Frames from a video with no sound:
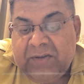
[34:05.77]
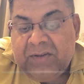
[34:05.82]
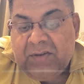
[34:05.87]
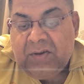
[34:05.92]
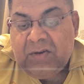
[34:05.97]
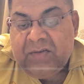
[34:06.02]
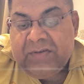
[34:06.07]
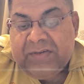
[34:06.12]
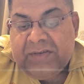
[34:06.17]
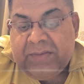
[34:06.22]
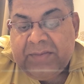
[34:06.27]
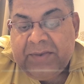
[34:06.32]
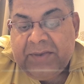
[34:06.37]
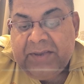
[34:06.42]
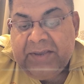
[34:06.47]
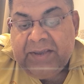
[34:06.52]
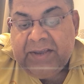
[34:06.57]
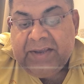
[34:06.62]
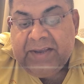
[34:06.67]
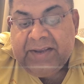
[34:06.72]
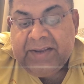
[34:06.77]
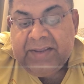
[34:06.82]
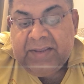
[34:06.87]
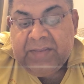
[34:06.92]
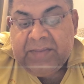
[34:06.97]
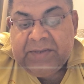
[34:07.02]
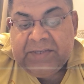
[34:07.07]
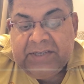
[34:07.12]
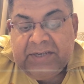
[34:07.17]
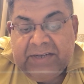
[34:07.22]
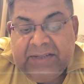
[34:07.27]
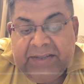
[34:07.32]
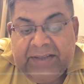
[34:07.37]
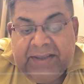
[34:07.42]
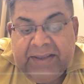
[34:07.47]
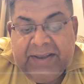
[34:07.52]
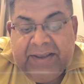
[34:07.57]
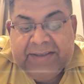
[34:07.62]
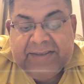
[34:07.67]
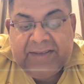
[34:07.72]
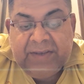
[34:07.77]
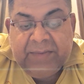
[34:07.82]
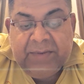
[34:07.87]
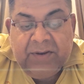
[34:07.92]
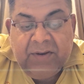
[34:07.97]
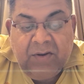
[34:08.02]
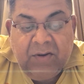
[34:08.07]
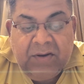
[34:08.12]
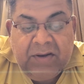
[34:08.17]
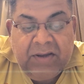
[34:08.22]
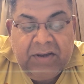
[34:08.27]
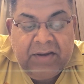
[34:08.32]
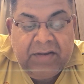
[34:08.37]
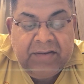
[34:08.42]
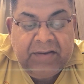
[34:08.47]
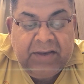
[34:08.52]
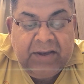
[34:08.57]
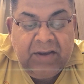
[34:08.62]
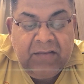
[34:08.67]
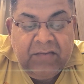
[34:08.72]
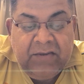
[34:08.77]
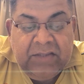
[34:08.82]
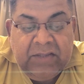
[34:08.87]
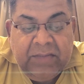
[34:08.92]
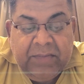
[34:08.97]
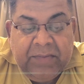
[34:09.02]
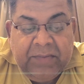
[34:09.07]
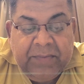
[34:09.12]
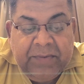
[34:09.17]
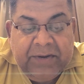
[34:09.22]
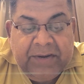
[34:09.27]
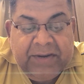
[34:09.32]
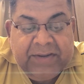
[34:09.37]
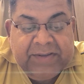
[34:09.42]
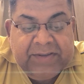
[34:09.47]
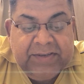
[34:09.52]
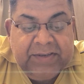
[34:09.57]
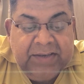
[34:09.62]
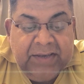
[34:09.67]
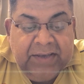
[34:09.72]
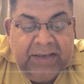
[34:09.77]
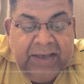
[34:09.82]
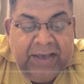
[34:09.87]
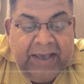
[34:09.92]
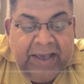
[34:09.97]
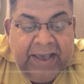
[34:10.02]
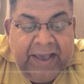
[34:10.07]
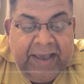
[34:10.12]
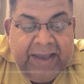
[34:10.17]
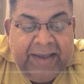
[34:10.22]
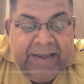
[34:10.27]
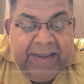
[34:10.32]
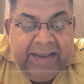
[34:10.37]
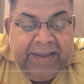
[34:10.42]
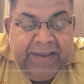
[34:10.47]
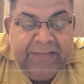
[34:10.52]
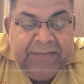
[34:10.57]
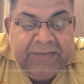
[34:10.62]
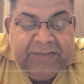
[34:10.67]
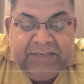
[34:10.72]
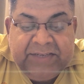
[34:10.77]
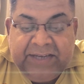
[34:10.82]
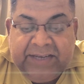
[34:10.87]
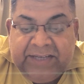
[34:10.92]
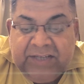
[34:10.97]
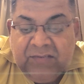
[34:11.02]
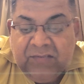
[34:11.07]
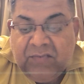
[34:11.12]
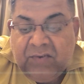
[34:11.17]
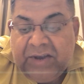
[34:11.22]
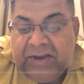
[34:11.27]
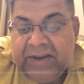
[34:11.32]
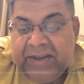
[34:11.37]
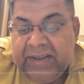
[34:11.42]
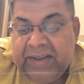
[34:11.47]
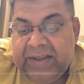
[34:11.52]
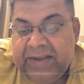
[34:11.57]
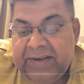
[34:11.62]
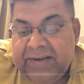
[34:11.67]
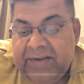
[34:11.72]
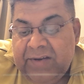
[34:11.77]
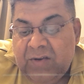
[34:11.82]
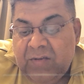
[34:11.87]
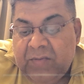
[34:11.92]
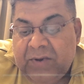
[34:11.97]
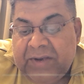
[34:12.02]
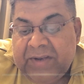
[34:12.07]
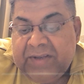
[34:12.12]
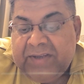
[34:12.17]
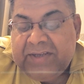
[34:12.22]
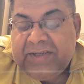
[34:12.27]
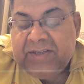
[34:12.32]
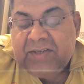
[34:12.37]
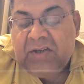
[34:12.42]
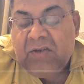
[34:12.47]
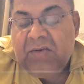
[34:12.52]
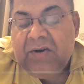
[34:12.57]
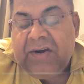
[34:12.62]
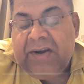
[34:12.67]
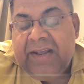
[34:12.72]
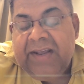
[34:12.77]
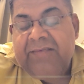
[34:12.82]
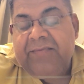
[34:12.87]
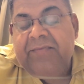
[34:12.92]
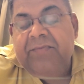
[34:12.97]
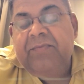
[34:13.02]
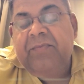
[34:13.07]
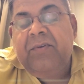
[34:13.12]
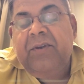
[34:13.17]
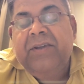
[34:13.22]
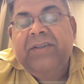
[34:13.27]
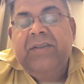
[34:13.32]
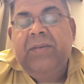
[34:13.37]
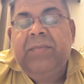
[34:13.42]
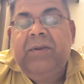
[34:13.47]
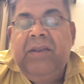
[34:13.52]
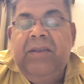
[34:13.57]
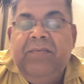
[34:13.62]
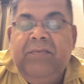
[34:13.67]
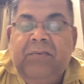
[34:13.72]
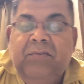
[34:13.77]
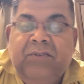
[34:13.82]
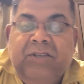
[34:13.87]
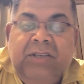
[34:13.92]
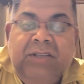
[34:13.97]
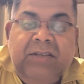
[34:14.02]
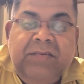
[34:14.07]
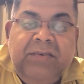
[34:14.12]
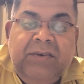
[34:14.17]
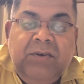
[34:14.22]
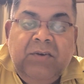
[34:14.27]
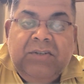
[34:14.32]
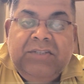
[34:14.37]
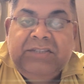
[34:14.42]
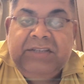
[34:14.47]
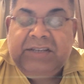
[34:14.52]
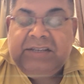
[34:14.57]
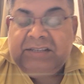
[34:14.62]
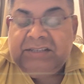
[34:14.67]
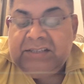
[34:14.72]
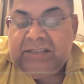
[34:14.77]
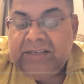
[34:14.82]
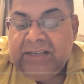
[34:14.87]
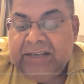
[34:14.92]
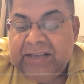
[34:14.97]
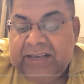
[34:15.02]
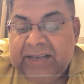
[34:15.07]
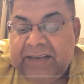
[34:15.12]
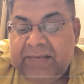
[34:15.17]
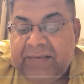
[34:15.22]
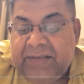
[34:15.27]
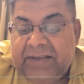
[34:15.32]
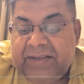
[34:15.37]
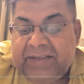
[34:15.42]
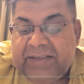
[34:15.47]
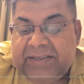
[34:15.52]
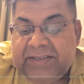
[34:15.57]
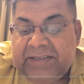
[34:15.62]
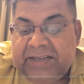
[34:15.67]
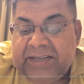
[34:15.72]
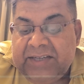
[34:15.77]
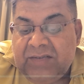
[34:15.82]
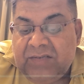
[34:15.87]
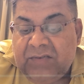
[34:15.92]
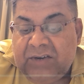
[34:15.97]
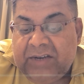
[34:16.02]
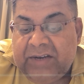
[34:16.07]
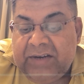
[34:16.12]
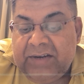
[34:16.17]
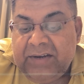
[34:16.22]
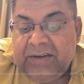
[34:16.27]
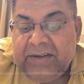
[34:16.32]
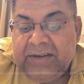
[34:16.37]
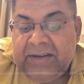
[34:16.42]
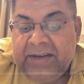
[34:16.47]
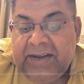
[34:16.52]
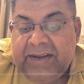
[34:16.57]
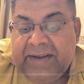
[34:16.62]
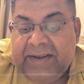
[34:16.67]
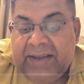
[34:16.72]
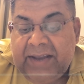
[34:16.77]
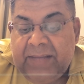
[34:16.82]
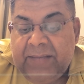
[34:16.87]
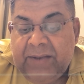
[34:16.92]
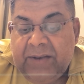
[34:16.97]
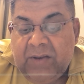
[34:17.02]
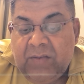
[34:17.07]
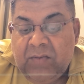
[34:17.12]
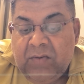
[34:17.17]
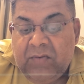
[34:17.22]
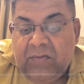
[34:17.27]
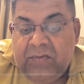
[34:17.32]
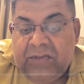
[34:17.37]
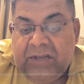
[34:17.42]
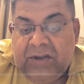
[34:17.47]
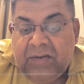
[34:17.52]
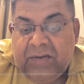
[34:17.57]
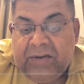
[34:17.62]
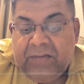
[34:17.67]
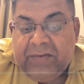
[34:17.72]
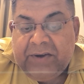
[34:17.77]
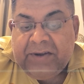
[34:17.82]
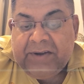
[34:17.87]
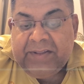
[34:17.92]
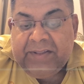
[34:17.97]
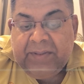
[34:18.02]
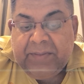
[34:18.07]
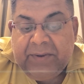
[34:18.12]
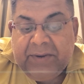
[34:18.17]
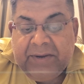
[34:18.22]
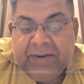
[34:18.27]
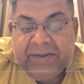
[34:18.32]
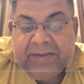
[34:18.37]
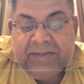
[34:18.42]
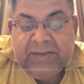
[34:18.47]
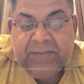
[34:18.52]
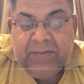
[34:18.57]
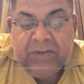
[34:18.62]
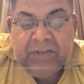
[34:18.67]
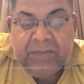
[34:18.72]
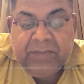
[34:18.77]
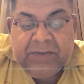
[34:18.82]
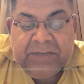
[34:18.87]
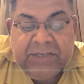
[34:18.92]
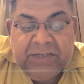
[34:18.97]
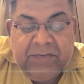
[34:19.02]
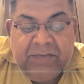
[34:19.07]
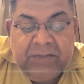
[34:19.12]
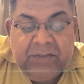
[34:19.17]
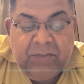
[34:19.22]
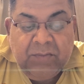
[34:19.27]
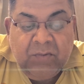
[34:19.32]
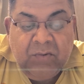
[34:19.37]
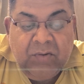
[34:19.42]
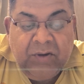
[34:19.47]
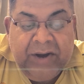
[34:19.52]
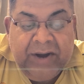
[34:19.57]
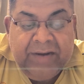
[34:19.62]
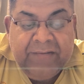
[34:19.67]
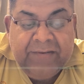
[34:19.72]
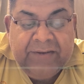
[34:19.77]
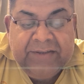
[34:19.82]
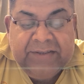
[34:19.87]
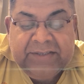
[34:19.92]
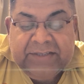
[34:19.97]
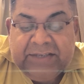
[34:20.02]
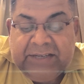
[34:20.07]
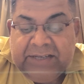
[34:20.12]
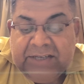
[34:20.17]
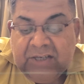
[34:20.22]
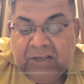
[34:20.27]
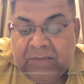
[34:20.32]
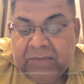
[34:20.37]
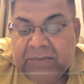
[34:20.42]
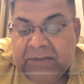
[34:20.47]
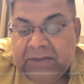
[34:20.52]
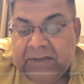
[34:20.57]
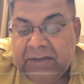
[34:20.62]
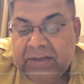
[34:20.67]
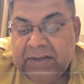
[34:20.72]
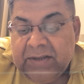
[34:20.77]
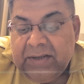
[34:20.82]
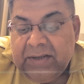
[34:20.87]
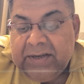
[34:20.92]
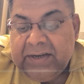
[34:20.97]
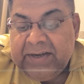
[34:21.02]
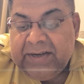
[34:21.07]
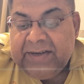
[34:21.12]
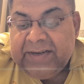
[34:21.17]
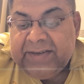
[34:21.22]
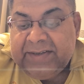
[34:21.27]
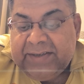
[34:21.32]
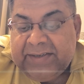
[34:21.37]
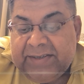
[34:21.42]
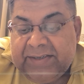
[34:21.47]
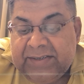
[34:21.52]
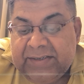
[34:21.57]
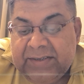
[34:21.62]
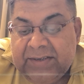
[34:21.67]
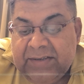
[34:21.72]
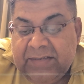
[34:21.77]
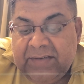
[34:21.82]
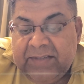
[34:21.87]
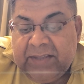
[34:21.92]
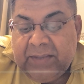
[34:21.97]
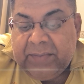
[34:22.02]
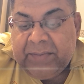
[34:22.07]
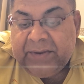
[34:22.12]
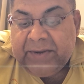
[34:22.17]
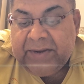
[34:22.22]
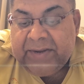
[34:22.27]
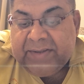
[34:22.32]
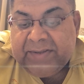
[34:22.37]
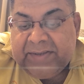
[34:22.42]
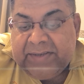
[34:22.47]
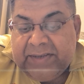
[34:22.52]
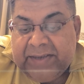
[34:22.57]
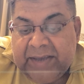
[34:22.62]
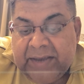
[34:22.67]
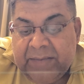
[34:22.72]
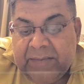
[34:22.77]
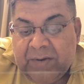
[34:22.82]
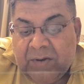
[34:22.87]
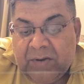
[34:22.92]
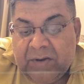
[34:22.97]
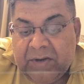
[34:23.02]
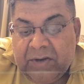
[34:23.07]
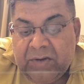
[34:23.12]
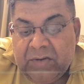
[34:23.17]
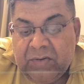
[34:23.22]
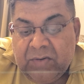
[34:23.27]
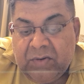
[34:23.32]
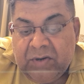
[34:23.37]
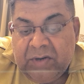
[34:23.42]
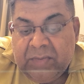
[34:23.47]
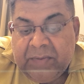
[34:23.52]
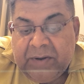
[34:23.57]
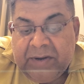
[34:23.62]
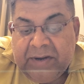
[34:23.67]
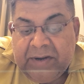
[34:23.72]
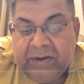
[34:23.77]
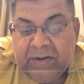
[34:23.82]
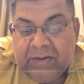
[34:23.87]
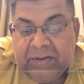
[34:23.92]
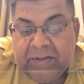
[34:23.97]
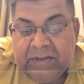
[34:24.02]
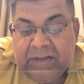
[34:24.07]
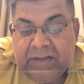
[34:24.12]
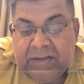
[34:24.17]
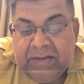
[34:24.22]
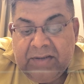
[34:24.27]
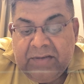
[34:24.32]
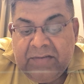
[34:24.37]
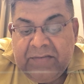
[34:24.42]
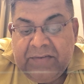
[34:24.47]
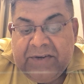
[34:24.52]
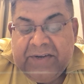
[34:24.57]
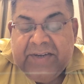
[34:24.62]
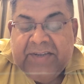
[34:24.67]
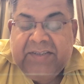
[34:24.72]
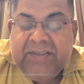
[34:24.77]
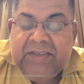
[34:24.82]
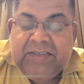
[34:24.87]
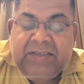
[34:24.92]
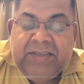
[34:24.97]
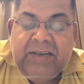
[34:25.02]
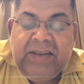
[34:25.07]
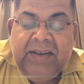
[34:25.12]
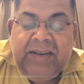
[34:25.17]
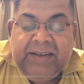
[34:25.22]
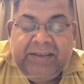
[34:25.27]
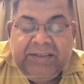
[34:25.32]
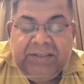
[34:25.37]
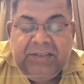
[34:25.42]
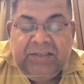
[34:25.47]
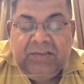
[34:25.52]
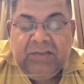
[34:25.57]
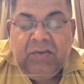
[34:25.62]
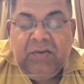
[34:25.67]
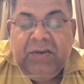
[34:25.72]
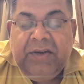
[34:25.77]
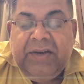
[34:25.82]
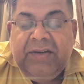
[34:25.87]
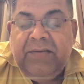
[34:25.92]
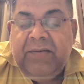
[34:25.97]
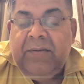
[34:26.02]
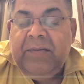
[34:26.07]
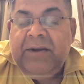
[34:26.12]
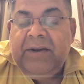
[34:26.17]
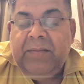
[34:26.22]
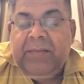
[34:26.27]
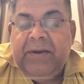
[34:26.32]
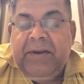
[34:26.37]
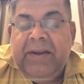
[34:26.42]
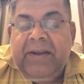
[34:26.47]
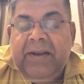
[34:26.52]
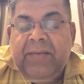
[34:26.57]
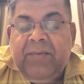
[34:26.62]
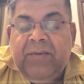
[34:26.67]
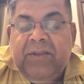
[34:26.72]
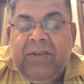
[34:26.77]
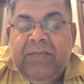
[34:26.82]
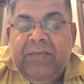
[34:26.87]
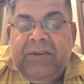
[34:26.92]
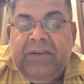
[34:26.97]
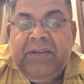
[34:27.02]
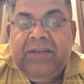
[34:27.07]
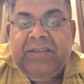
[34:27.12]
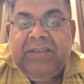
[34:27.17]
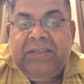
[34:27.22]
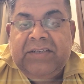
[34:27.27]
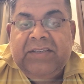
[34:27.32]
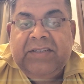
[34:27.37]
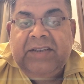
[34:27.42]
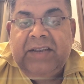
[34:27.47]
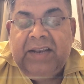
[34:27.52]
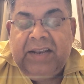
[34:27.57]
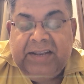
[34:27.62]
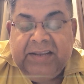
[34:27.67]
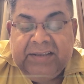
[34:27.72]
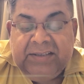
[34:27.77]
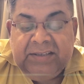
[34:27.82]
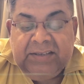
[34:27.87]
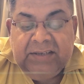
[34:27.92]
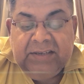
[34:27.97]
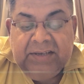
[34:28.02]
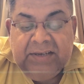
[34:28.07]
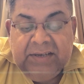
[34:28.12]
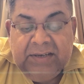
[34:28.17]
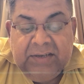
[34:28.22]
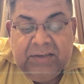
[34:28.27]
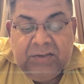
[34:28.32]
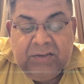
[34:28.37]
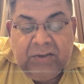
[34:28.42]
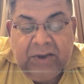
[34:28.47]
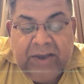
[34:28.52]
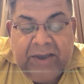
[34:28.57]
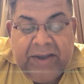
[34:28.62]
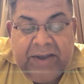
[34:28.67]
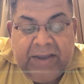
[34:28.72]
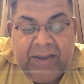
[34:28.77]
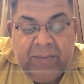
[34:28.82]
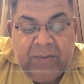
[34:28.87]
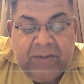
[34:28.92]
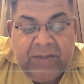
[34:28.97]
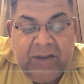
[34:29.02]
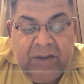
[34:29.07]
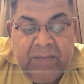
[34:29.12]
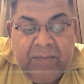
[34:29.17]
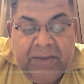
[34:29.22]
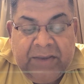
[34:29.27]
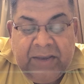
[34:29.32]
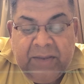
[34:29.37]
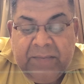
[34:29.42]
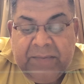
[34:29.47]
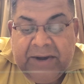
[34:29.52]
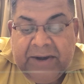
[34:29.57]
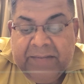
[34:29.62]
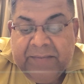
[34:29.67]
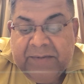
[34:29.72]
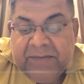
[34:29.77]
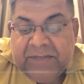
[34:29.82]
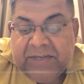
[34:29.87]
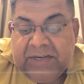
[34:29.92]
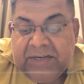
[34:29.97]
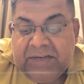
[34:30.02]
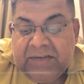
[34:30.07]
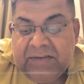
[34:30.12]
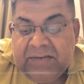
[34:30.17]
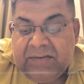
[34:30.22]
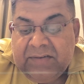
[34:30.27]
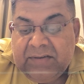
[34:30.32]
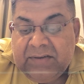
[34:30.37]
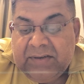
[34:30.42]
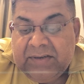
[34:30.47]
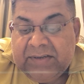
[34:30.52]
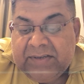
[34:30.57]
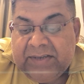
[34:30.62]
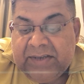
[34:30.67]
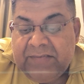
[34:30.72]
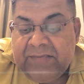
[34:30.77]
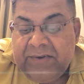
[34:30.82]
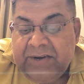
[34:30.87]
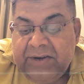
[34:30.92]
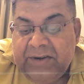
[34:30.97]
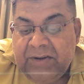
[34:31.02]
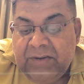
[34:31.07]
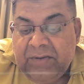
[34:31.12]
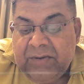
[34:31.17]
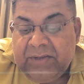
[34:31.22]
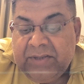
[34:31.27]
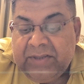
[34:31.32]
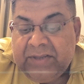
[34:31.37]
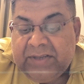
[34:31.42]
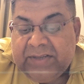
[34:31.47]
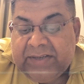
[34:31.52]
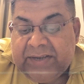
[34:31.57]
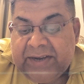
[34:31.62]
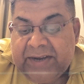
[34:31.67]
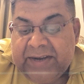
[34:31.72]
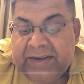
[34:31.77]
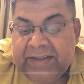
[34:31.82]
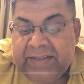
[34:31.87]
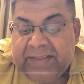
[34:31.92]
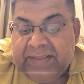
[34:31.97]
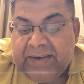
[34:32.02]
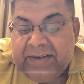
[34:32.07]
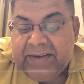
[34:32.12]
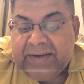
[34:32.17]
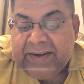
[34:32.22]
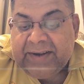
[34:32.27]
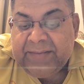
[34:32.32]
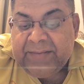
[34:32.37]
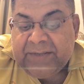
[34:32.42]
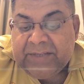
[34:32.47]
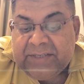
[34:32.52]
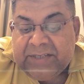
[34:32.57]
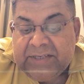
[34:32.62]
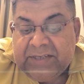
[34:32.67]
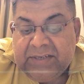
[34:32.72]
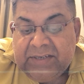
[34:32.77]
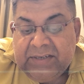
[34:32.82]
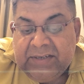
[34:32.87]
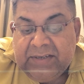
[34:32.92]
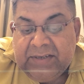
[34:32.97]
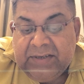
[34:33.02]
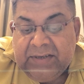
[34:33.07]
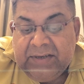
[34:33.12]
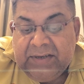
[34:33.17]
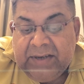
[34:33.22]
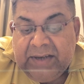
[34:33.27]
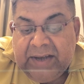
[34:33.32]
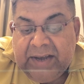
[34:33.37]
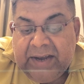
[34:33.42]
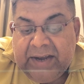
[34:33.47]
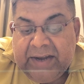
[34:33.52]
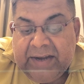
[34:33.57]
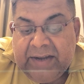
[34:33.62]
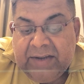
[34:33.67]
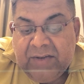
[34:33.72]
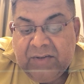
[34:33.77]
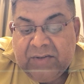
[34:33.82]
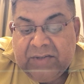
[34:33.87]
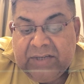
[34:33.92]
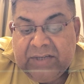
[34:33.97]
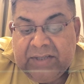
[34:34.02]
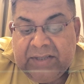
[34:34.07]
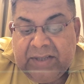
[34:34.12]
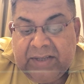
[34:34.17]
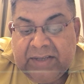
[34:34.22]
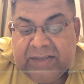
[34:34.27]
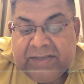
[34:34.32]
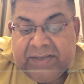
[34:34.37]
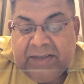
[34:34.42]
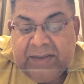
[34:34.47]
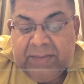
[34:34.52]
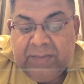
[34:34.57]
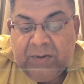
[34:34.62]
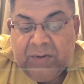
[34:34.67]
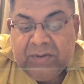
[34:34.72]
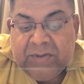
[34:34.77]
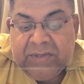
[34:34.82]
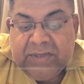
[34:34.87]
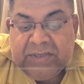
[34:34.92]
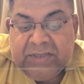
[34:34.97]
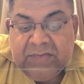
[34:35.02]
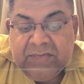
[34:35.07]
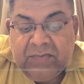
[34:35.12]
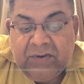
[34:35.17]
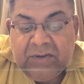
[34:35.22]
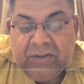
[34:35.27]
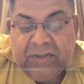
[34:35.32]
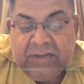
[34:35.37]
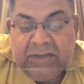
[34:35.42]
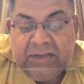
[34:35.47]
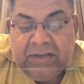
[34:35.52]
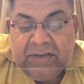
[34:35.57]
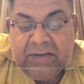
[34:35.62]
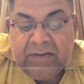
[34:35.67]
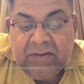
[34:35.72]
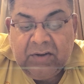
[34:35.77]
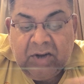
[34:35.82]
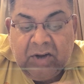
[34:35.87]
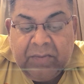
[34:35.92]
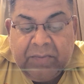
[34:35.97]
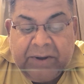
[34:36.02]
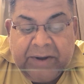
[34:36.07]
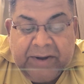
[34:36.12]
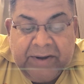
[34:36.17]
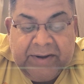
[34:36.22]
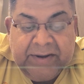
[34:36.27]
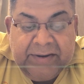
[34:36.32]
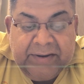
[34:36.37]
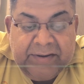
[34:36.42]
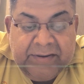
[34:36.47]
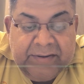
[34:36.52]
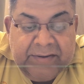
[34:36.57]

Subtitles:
always appear in younger in the patient, they can occur along with the pregnancy. And if stage 1A tumor is discovered, like for example if you see the FIGO stage, if there is a stage 1, it can be removed without affecting the pregnancy. For the patient with more advanced stage of the disease, whether pregnancy can continue to dependent on the fetus gestational age. So it will be depending upon the fetus gestational age. So, and chemotherapy can be administered safely during the second and third trimester, and using the same dosage for the non-pregnant